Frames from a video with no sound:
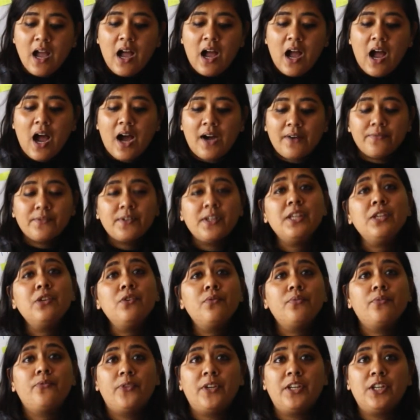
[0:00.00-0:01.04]
After you
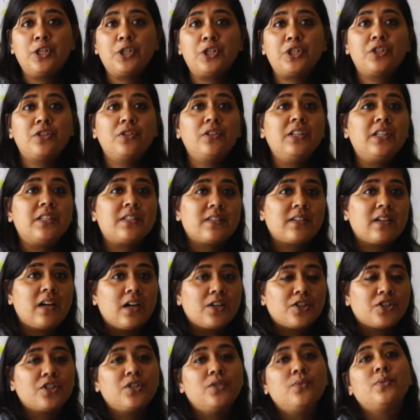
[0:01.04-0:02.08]
finish the
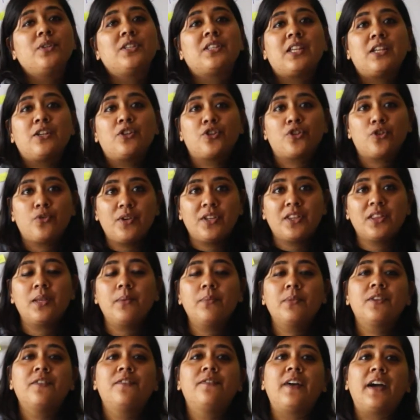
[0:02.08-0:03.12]
discussion with and showing
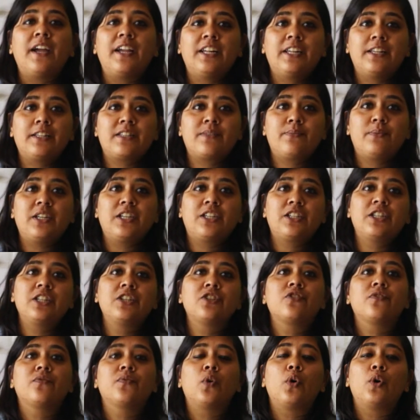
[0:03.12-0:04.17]
them the 5 display
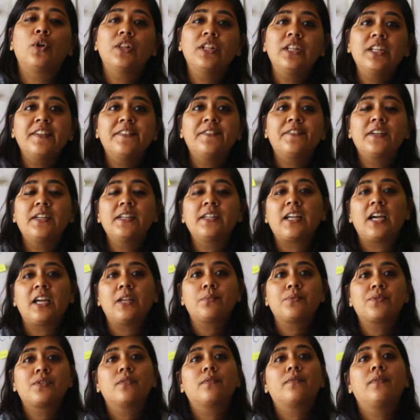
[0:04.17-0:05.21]
sheets of all the different
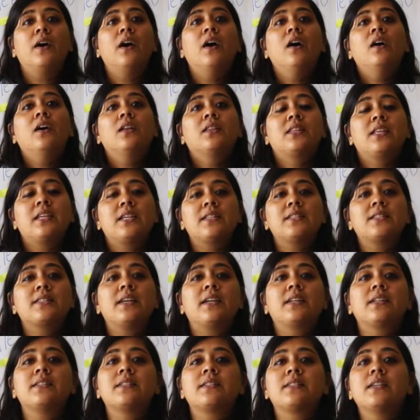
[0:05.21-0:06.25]
types of things
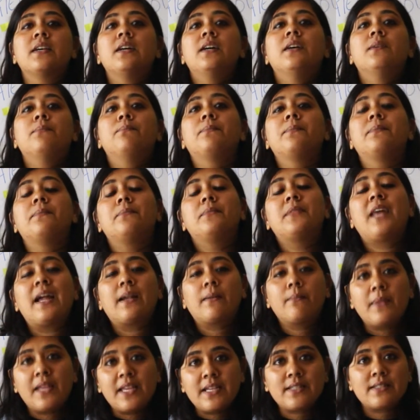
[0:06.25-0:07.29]

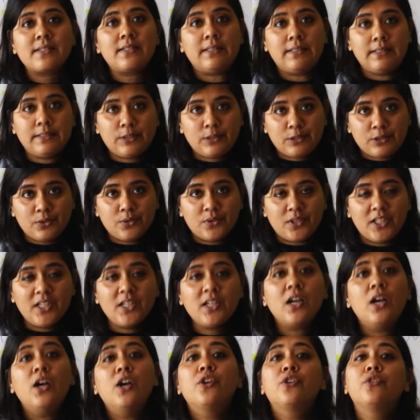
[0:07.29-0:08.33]
that makes Earth
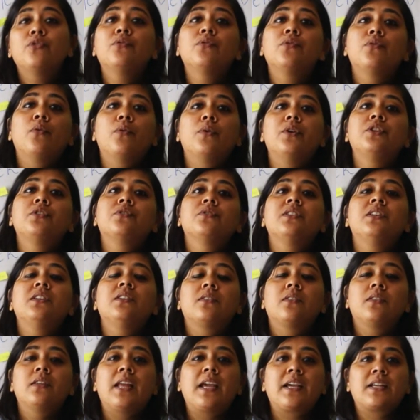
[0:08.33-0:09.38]
unique, you go into the
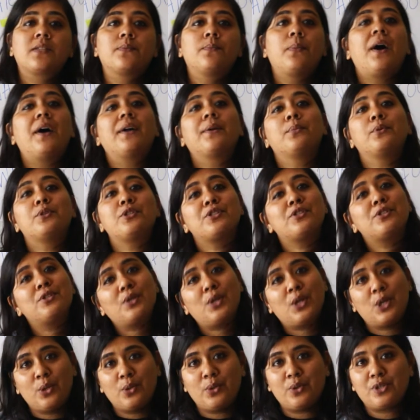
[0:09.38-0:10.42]
next part, which is the
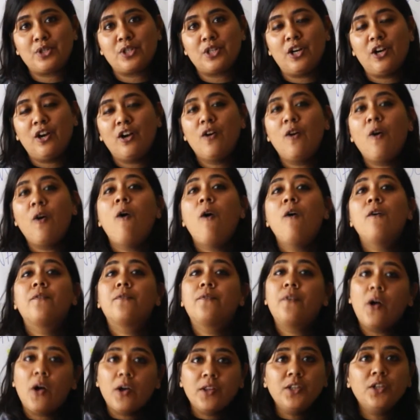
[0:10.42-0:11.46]
closure.
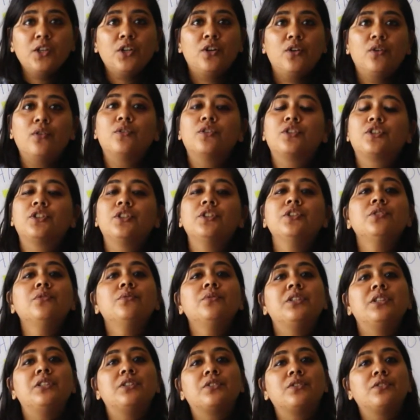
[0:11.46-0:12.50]
For the closure, you
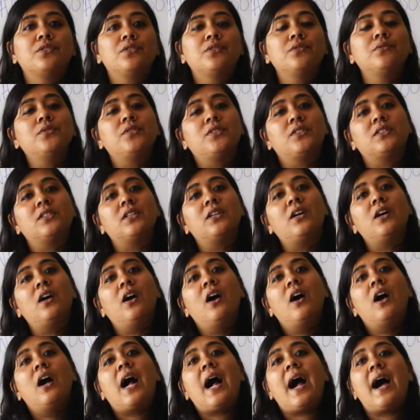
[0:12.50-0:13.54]
introduce the
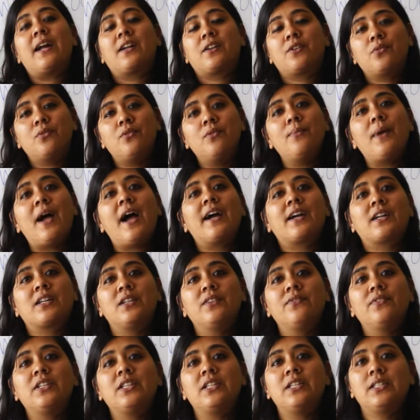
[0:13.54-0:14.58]
at-home
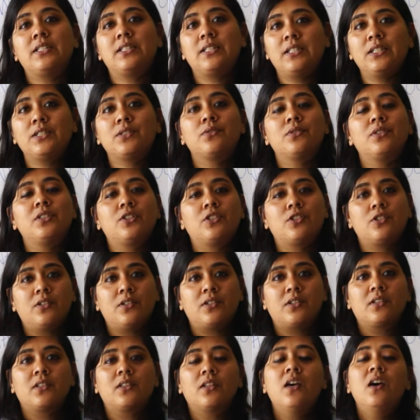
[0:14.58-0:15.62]
activity sheet to the
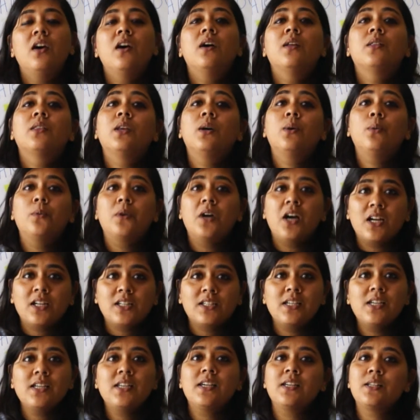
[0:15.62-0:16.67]
children. The
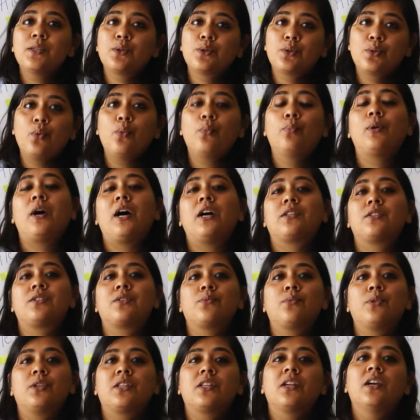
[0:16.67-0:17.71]
worksheet has 2 parts
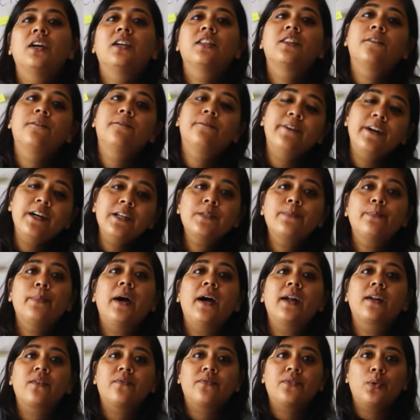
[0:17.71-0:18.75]
to it. The first
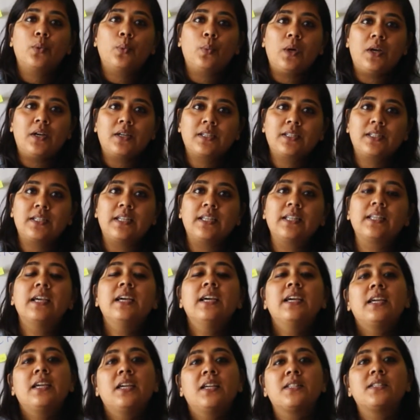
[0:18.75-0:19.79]
part of the worksheet
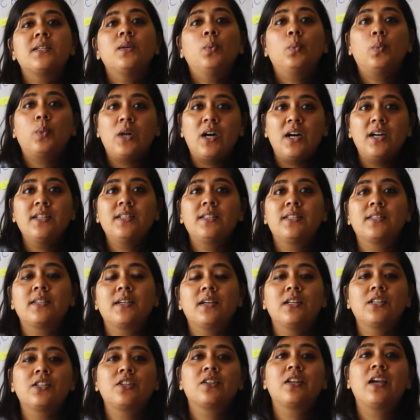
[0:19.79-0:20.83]
is a word
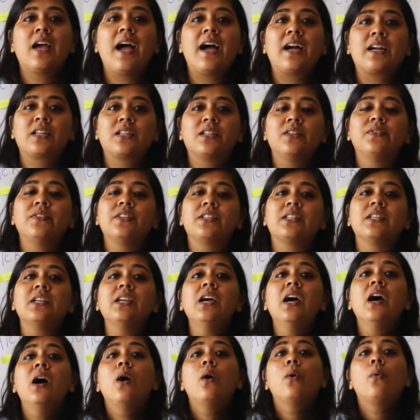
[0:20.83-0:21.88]
search
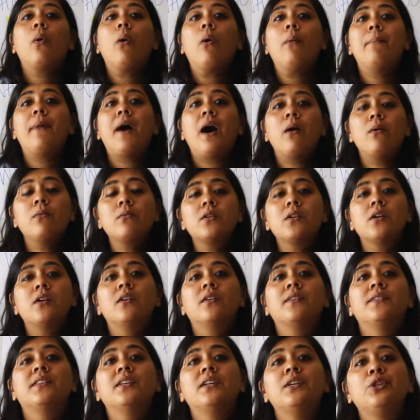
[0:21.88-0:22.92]
activity about
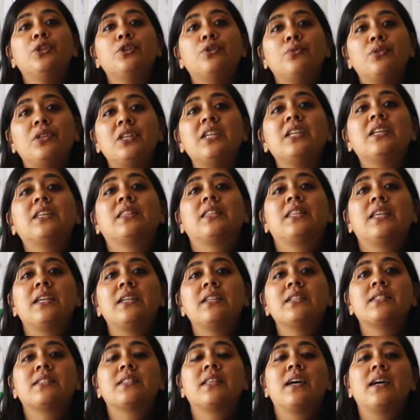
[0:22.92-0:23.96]
the unique
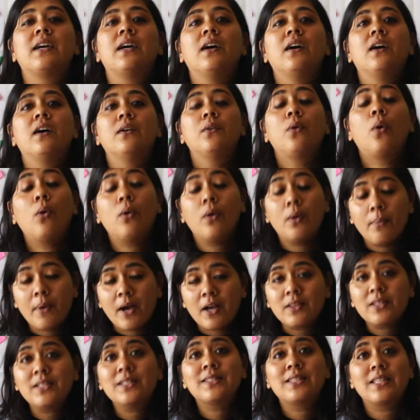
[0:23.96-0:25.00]
things
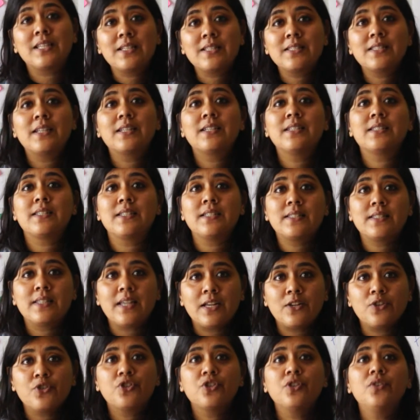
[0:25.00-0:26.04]
about the things that is
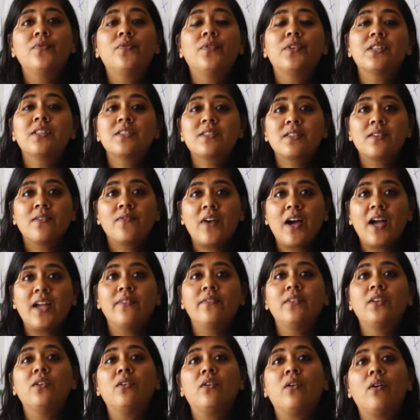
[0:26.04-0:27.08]
essential for the
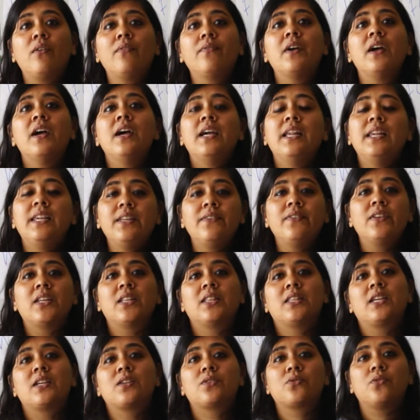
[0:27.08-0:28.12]
survival of
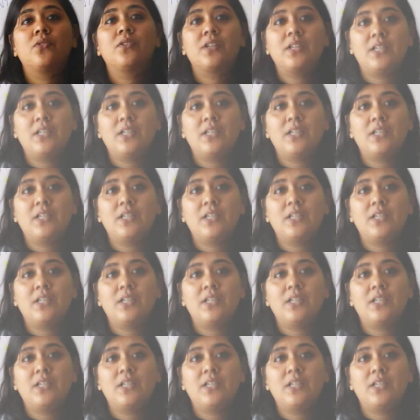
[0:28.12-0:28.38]
living things on